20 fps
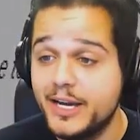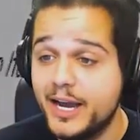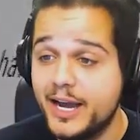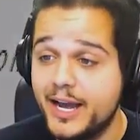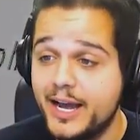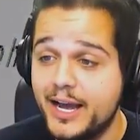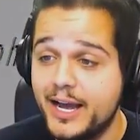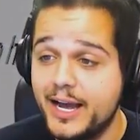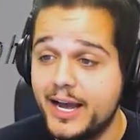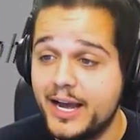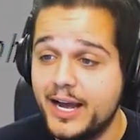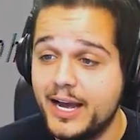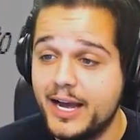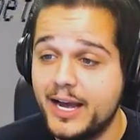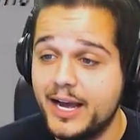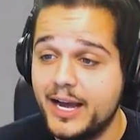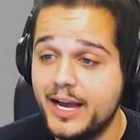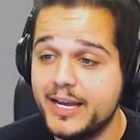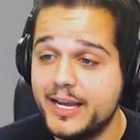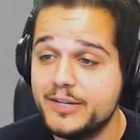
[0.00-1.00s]

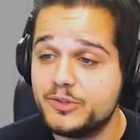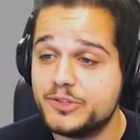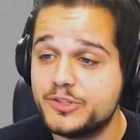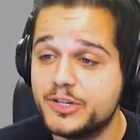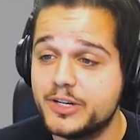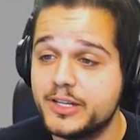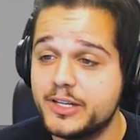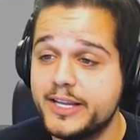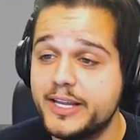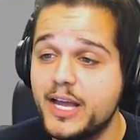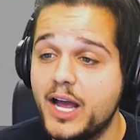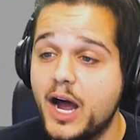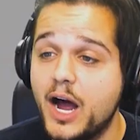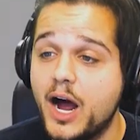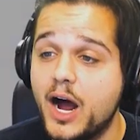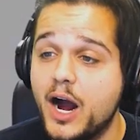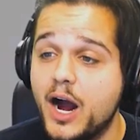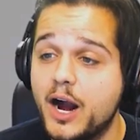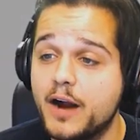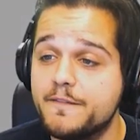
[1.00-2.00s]
Uh, interestingly,
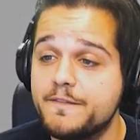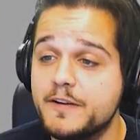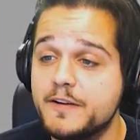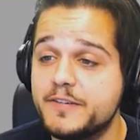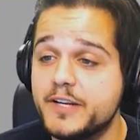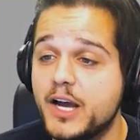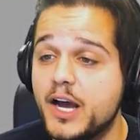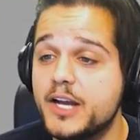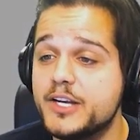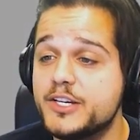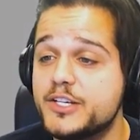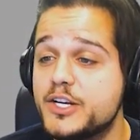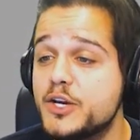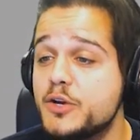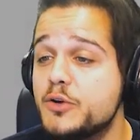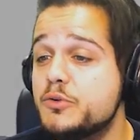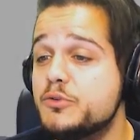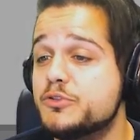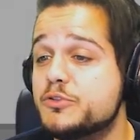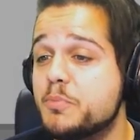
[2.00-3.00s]
our 50
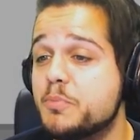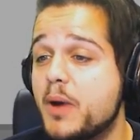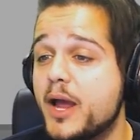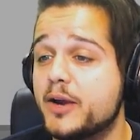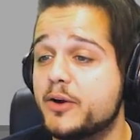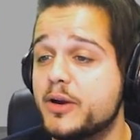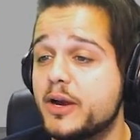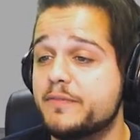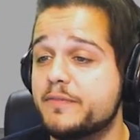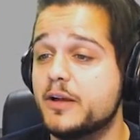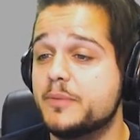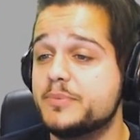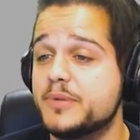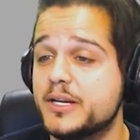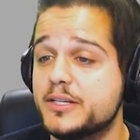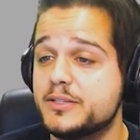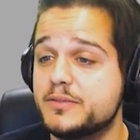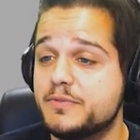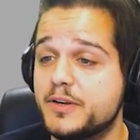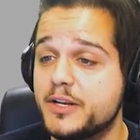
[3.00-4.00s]
unused Minecraft
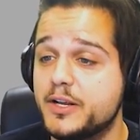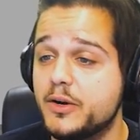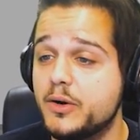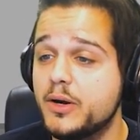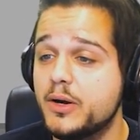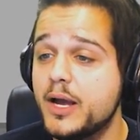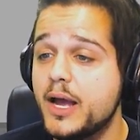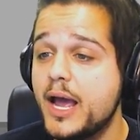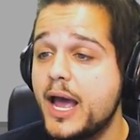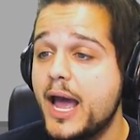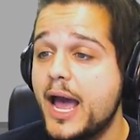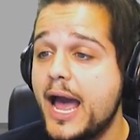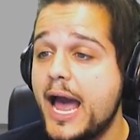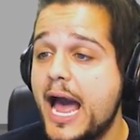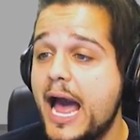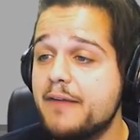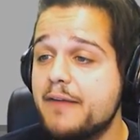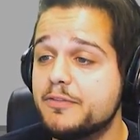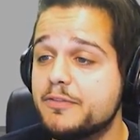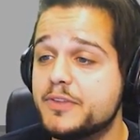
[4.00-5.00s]
updates video,
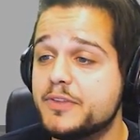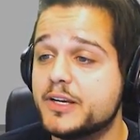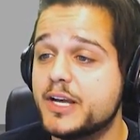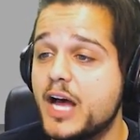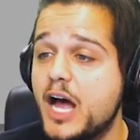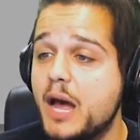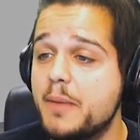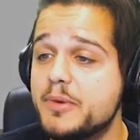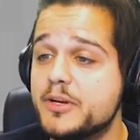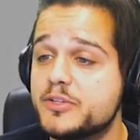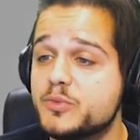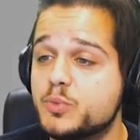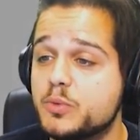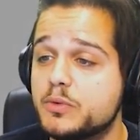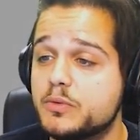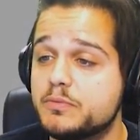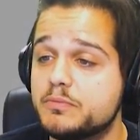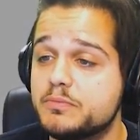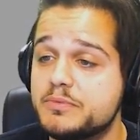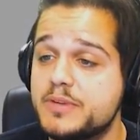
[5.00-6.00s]
half of the comments
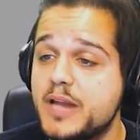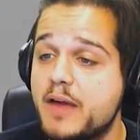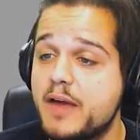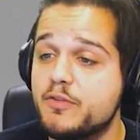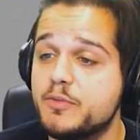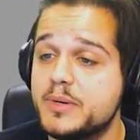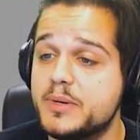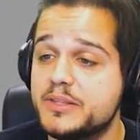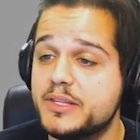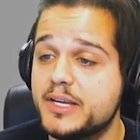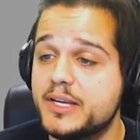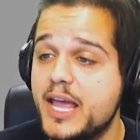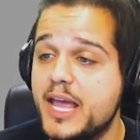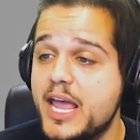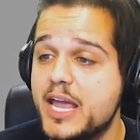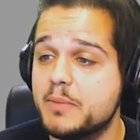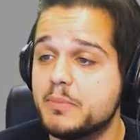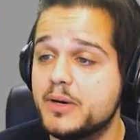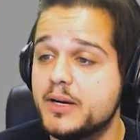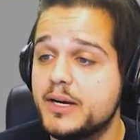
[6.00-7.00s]
were never beat the
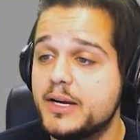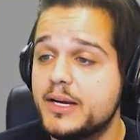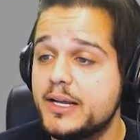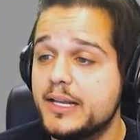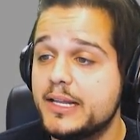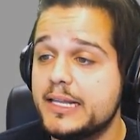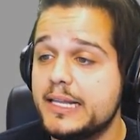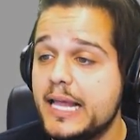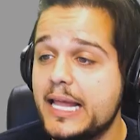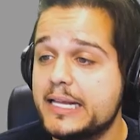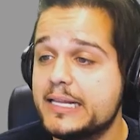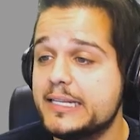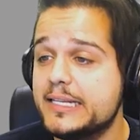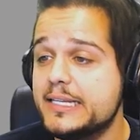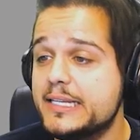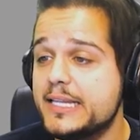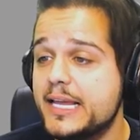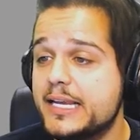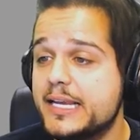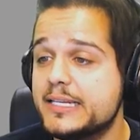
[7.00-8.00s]
game.
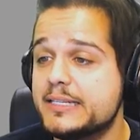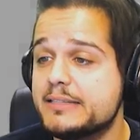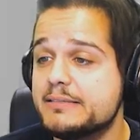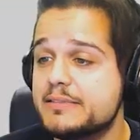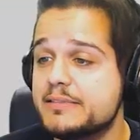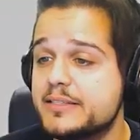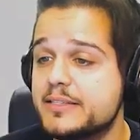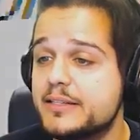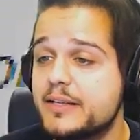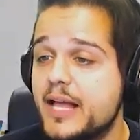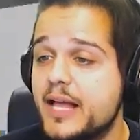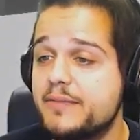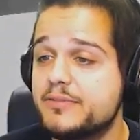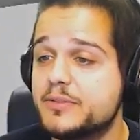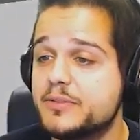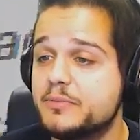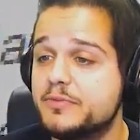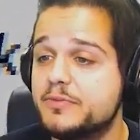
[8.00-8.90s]
Luckily, they can still have some